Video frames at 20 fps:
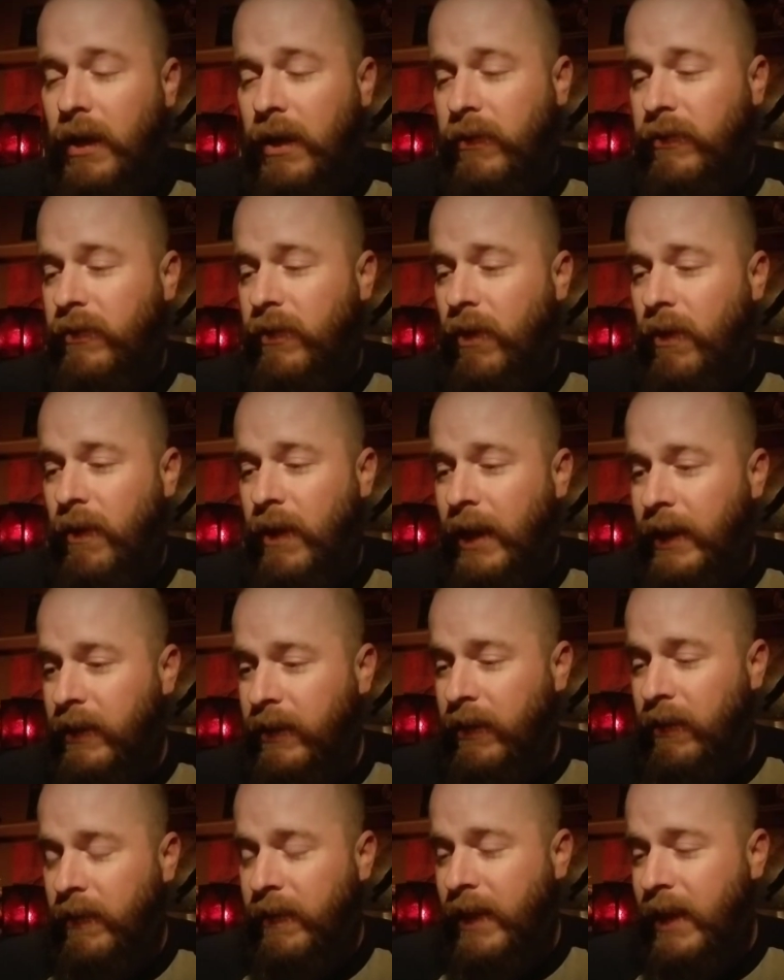So I
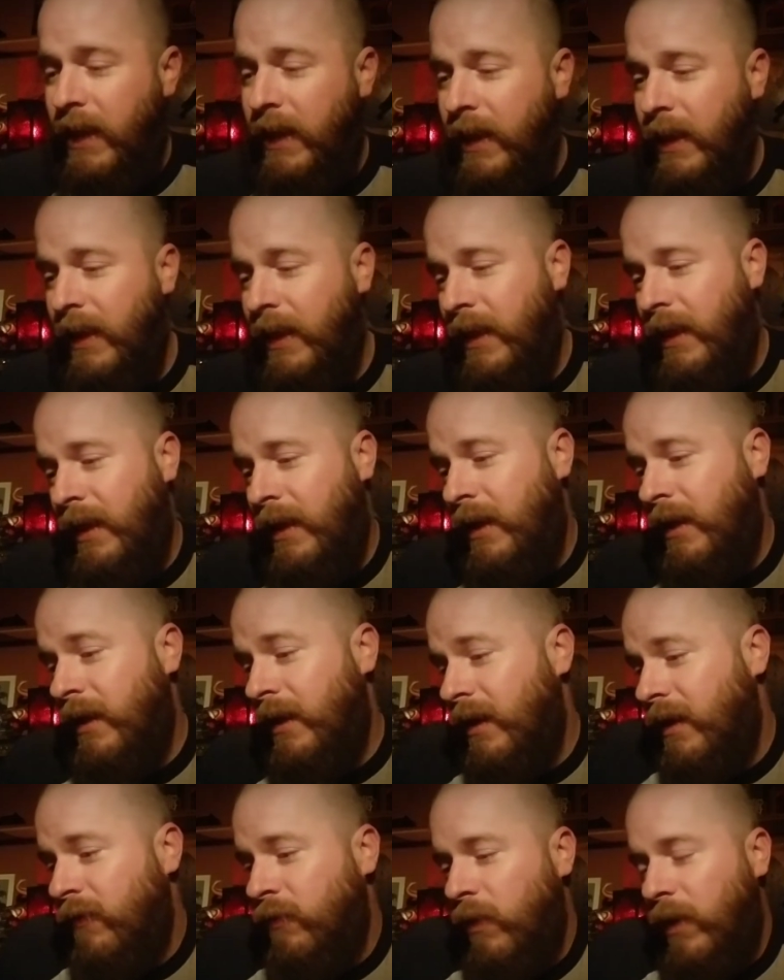don't know that, and
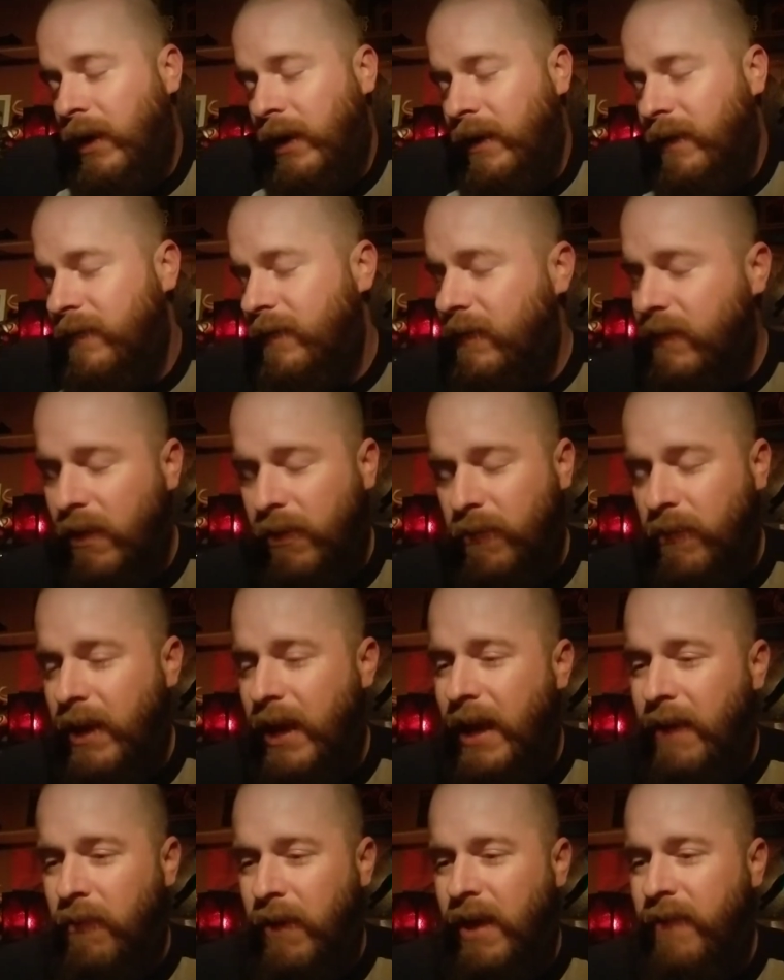it is what it is. He's a
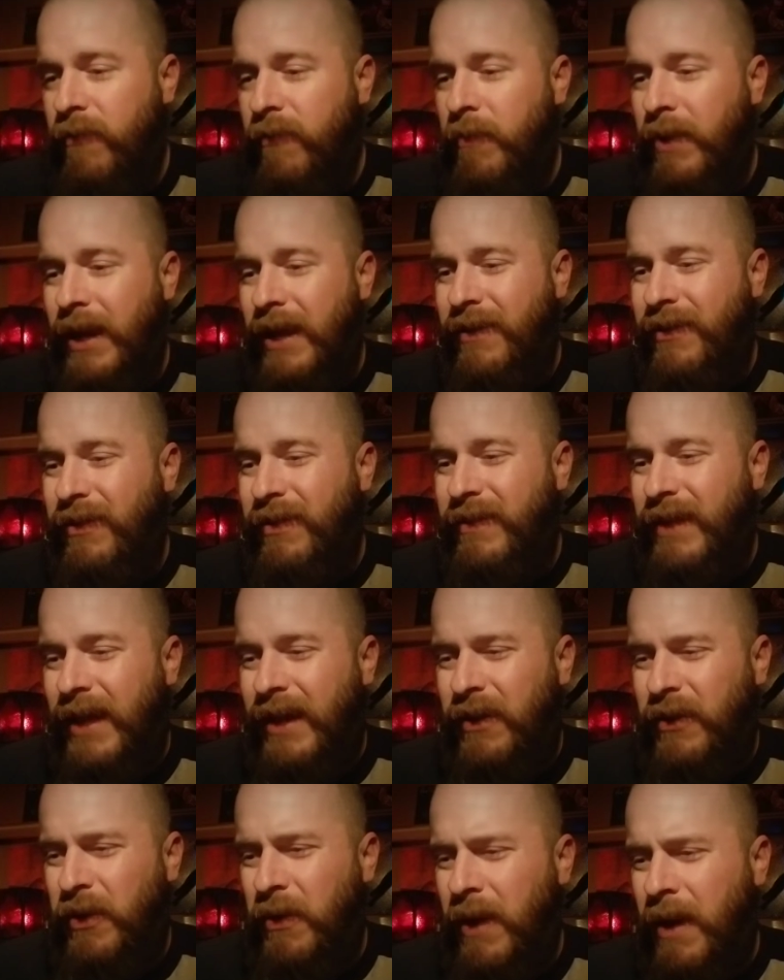three-eyed raven, but I
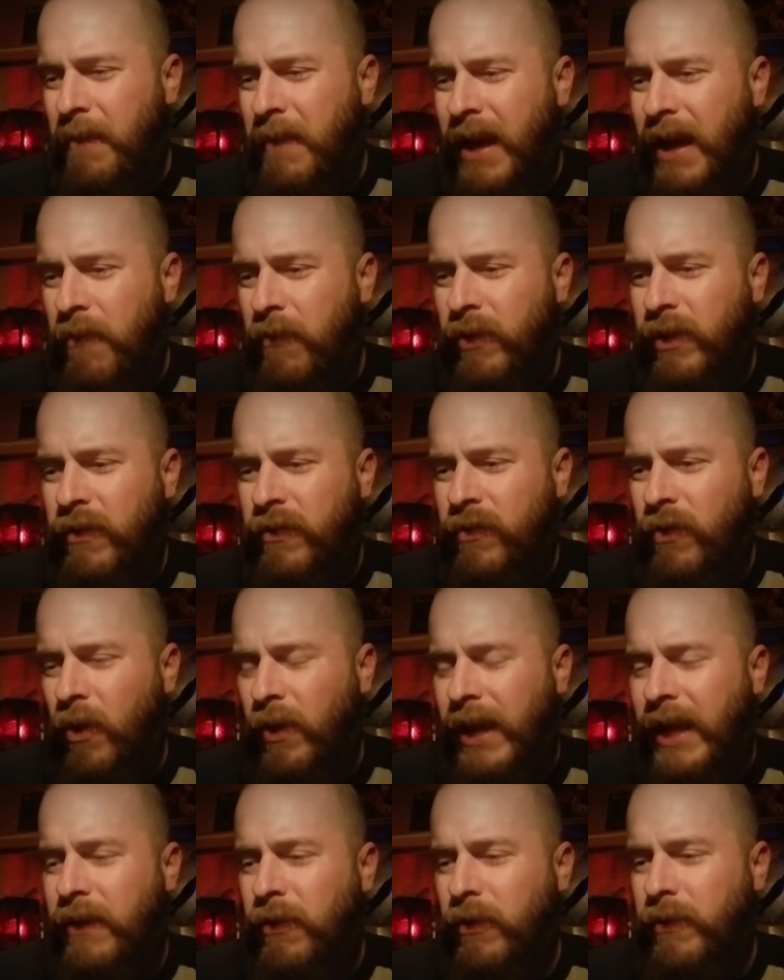don't know. I'm not really
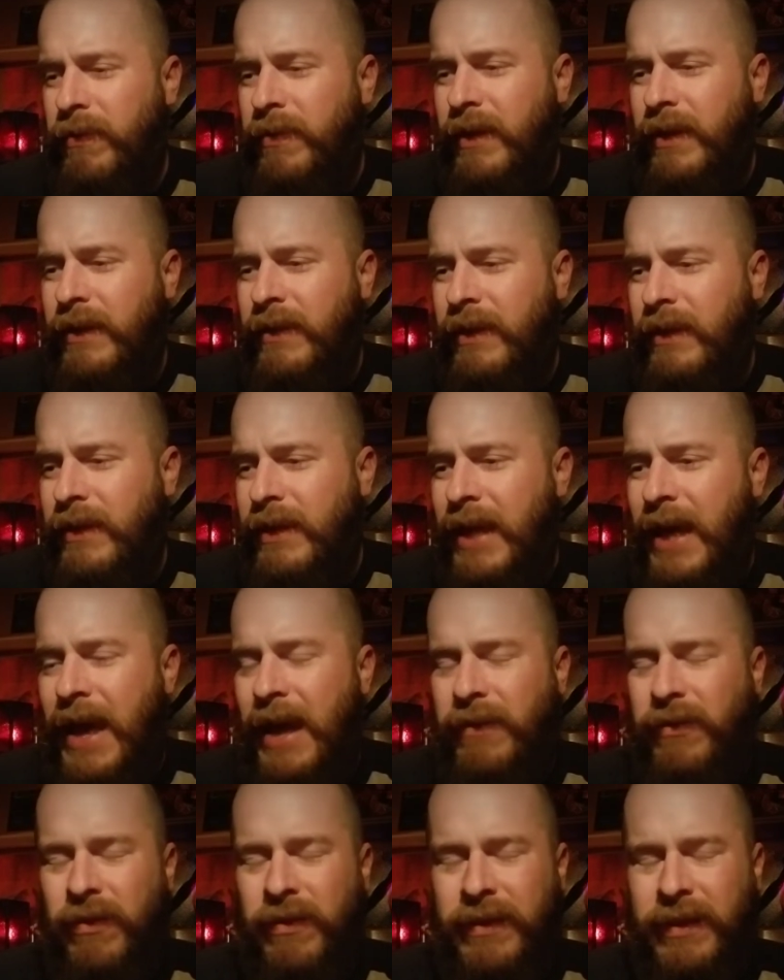sold. I don't think that the
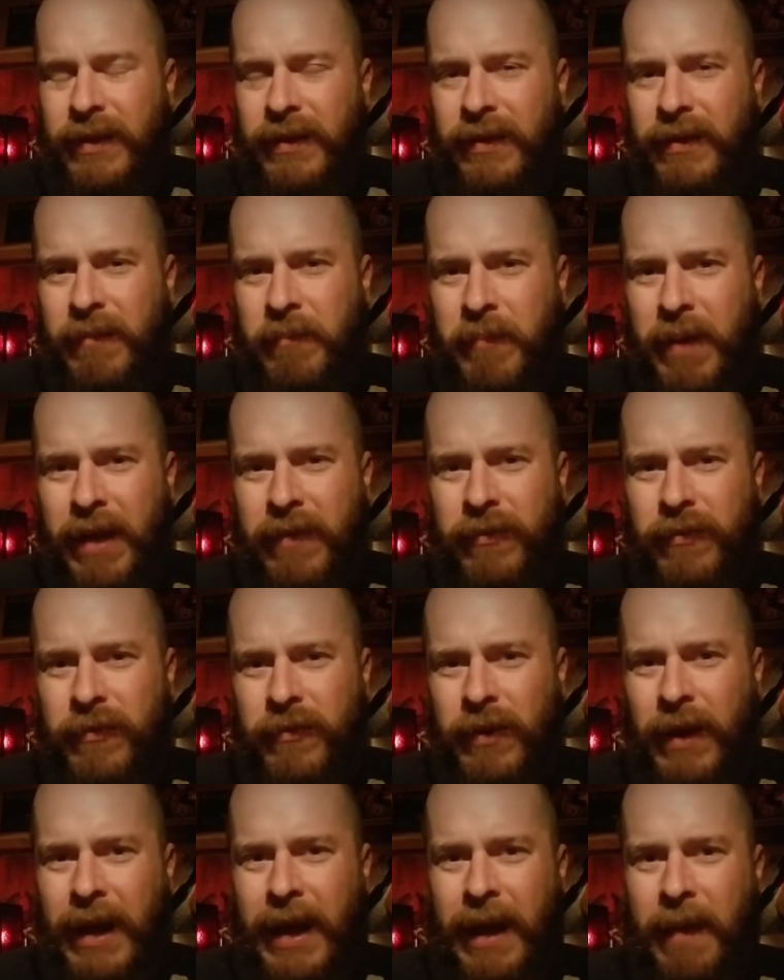actor did the best
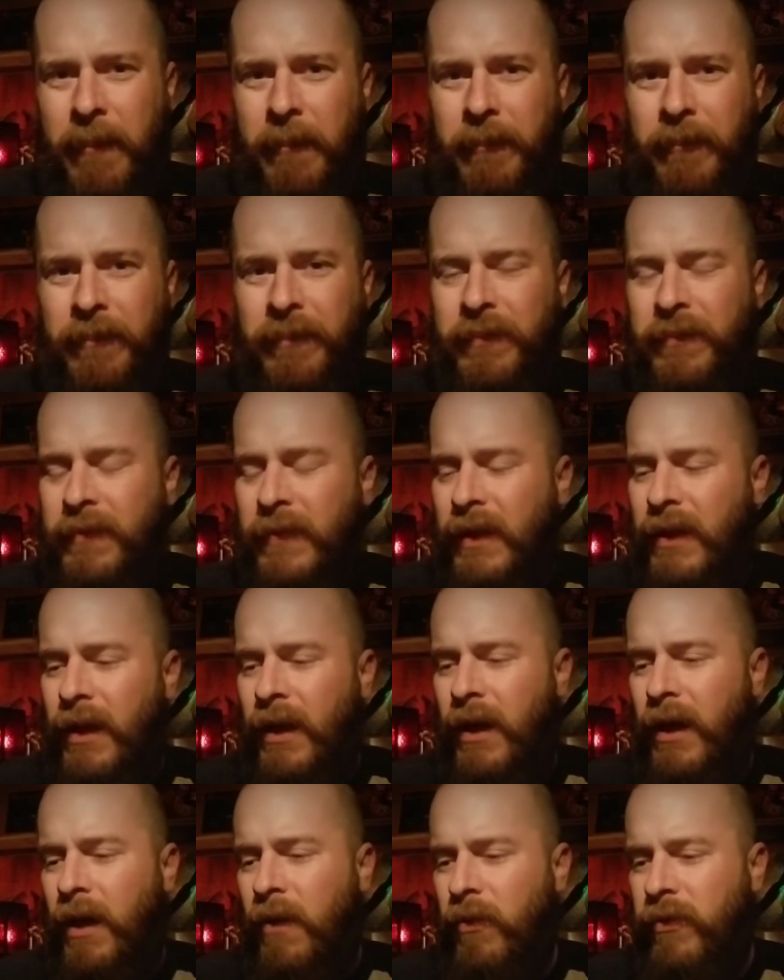job
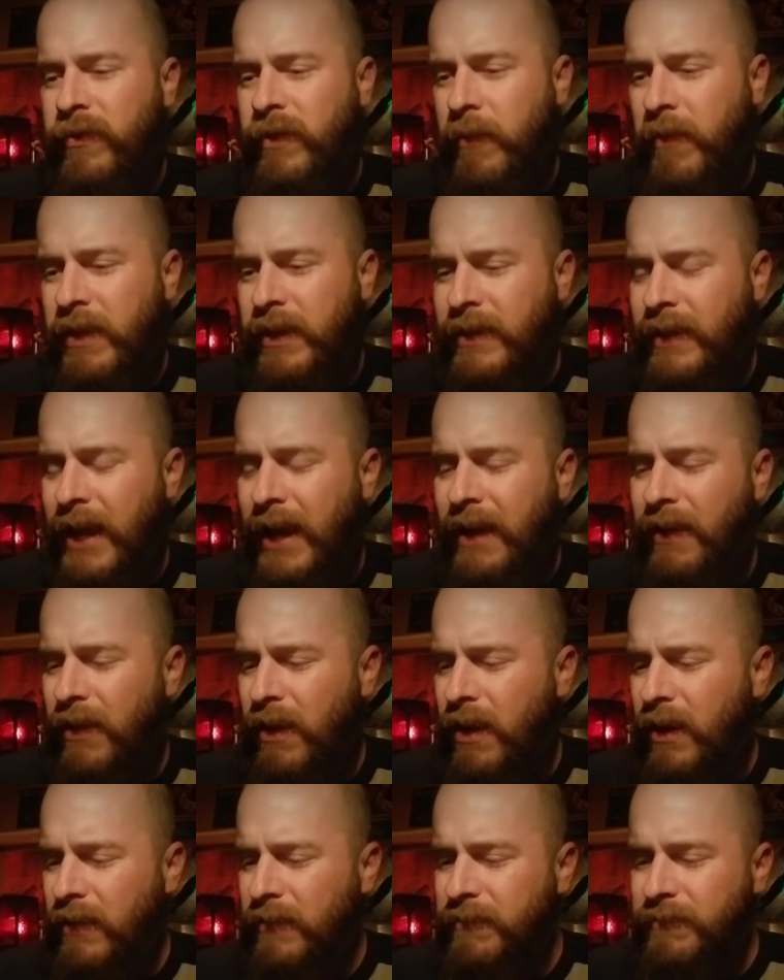with some of the
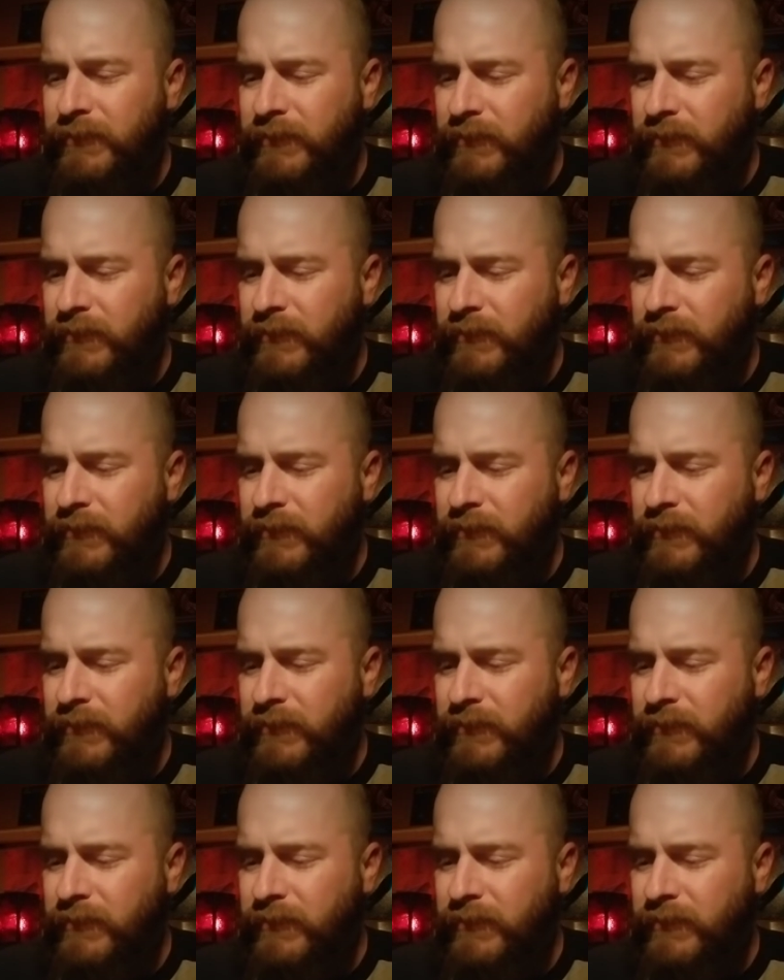dialogue.